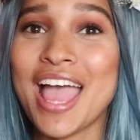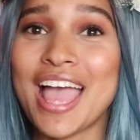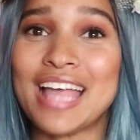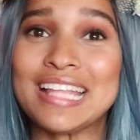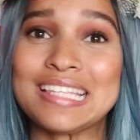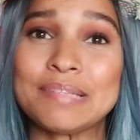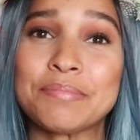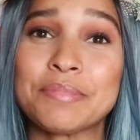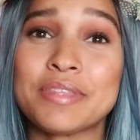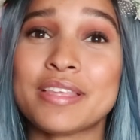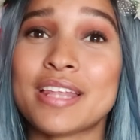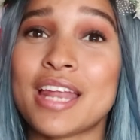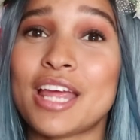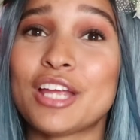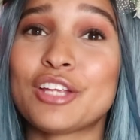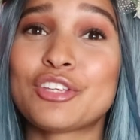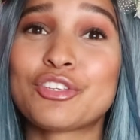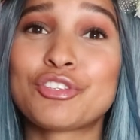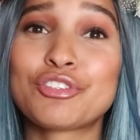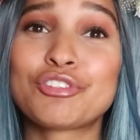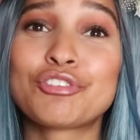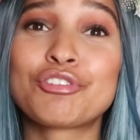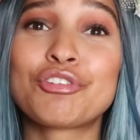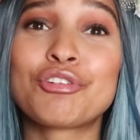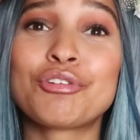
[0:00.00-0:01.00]
and something that I
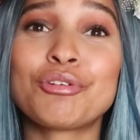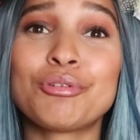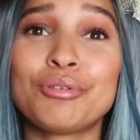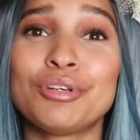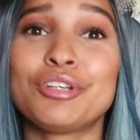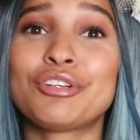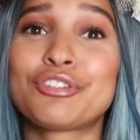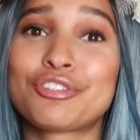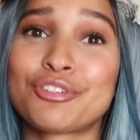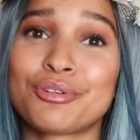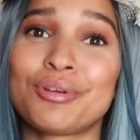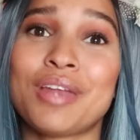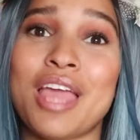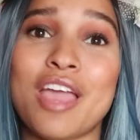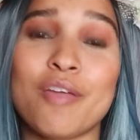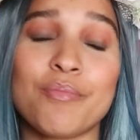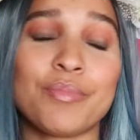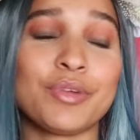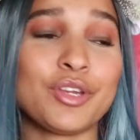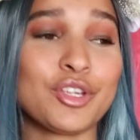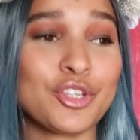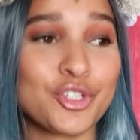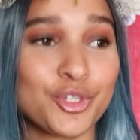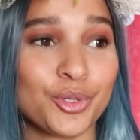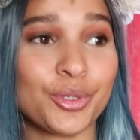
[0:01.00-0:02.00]
truly have
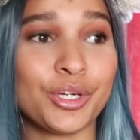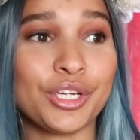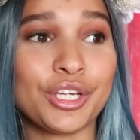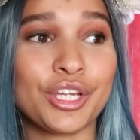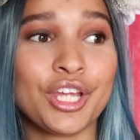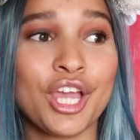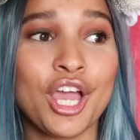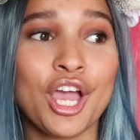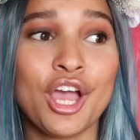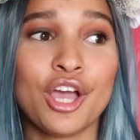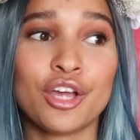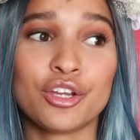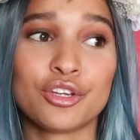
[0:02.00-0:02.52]
been enjoying